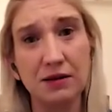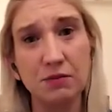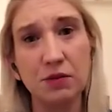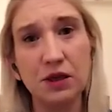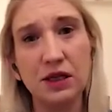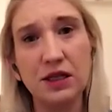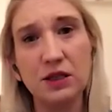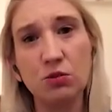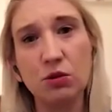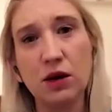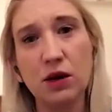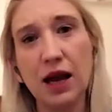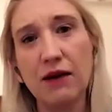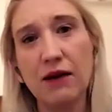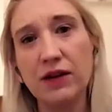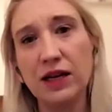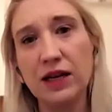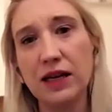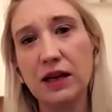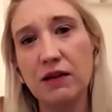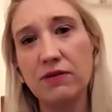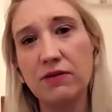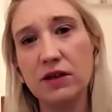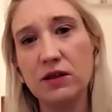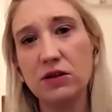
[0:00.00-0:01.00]
because we haven't
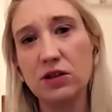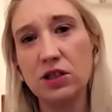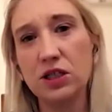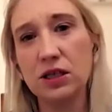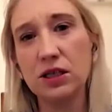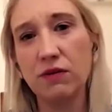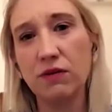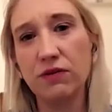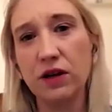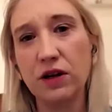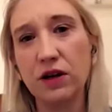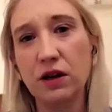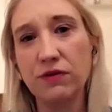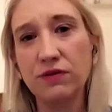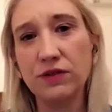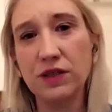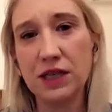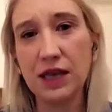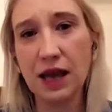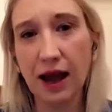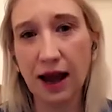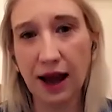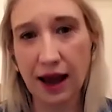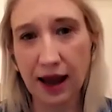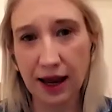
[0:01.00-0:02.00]
given ourselves enough
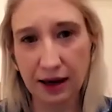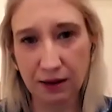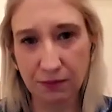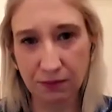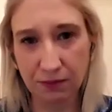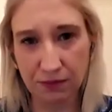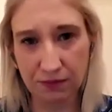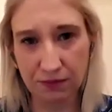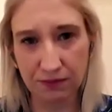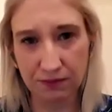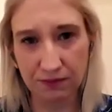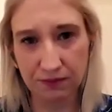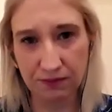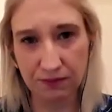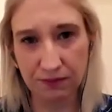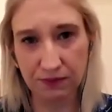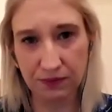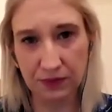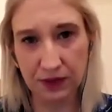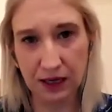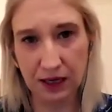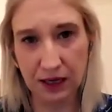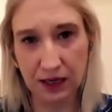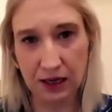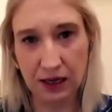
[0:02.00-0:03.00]
time?
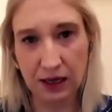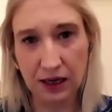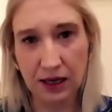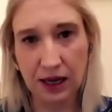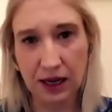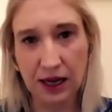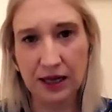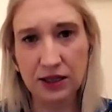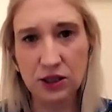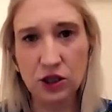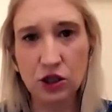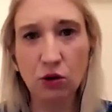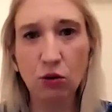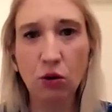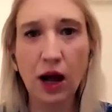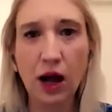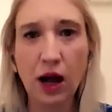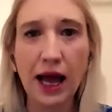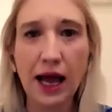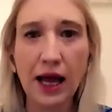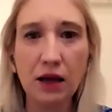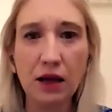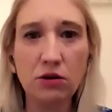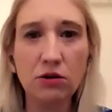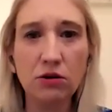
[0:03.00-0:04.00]
And so
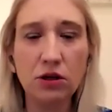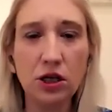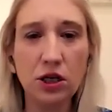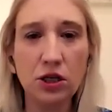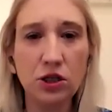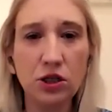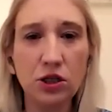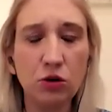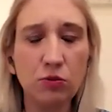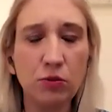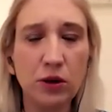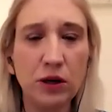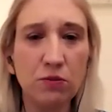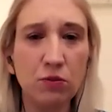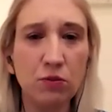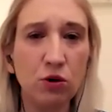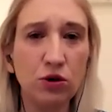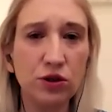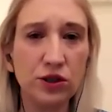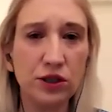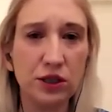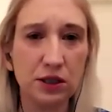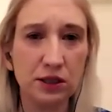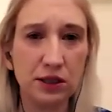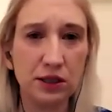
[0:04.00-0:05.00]
how can you be more
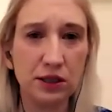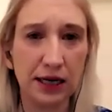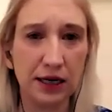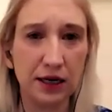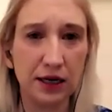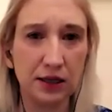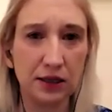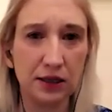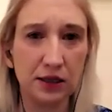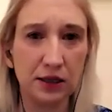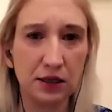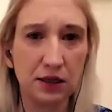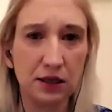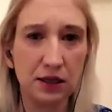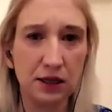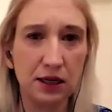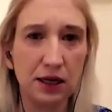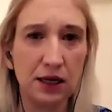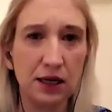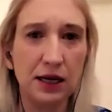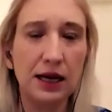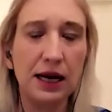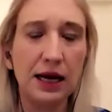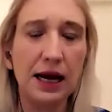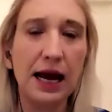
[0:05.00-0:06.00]
succinct?
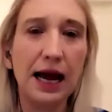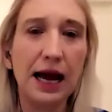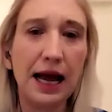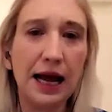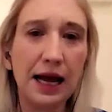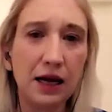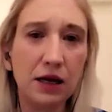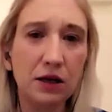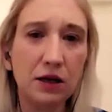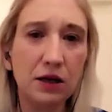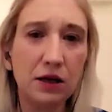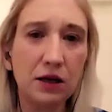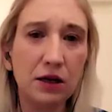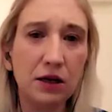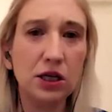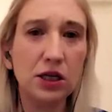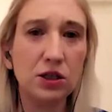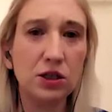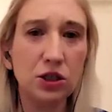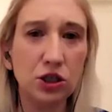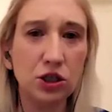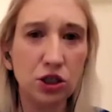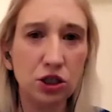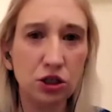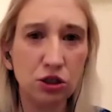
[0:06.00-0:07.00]
How
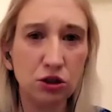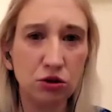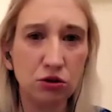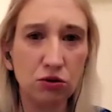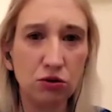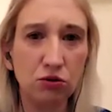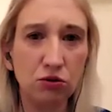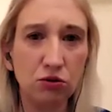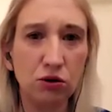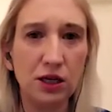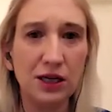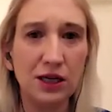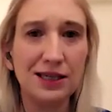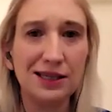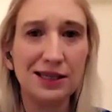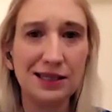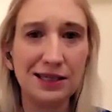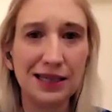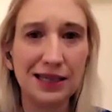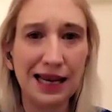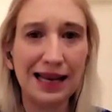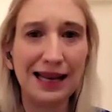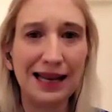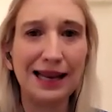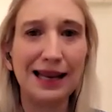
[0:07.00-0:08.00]
can you
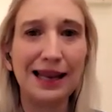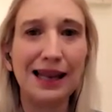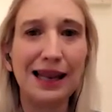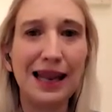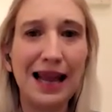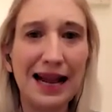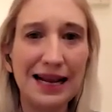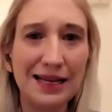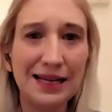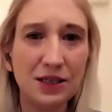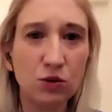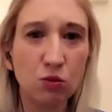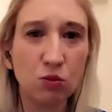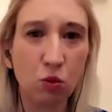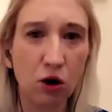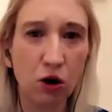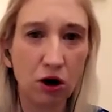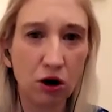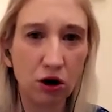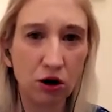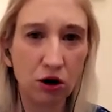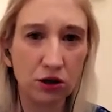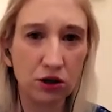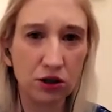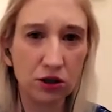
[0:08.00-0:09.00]
say less
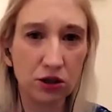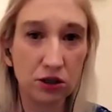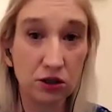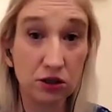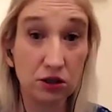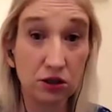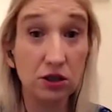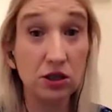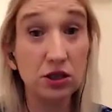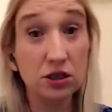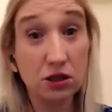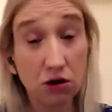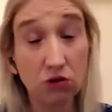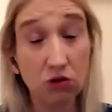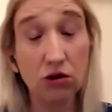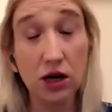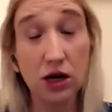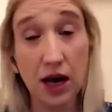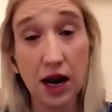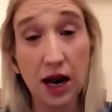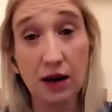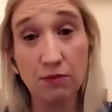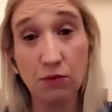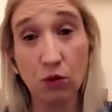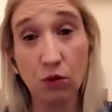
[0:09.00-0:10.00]
words to
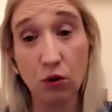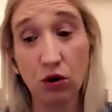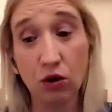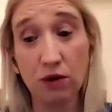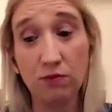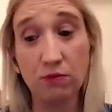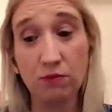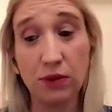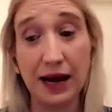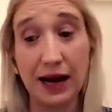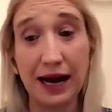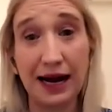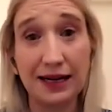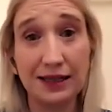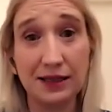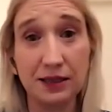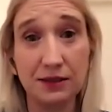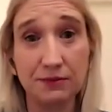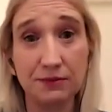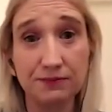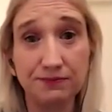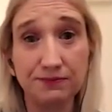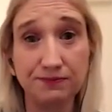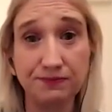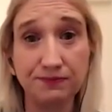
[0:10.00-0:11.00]
create more impact?
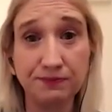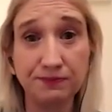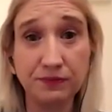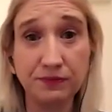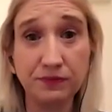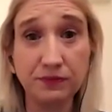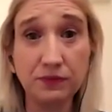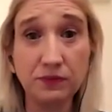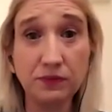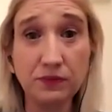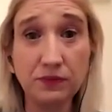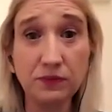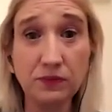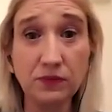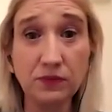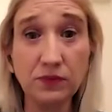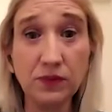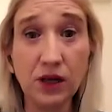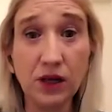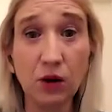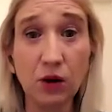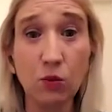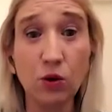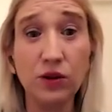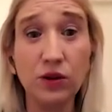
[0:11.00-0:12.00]

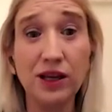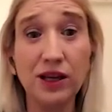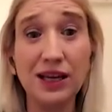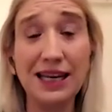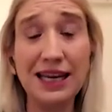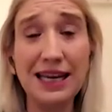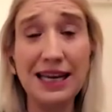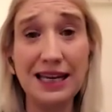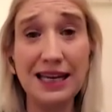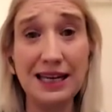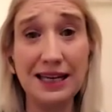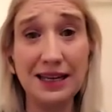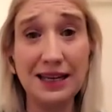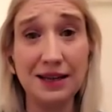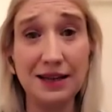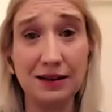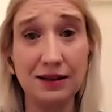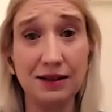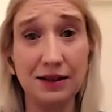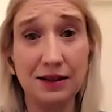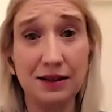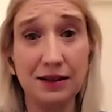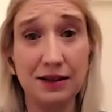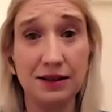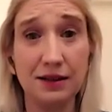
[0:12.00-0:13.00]
Well, the key
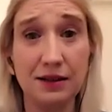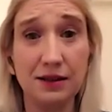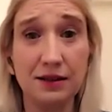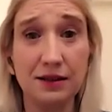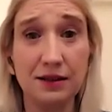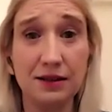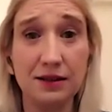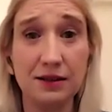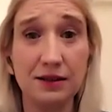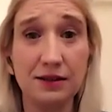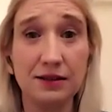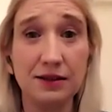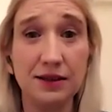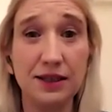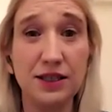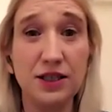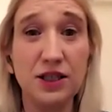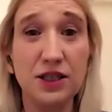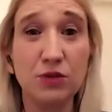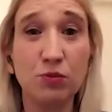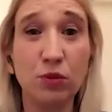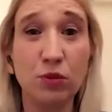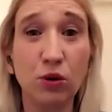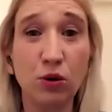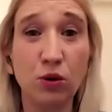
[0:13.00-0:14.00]
is
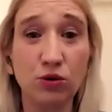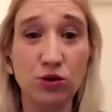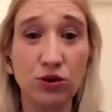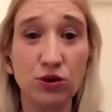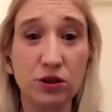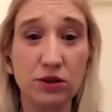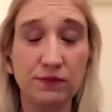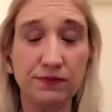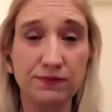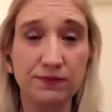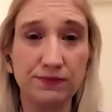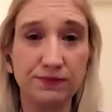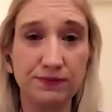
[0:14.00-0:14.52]
to pause,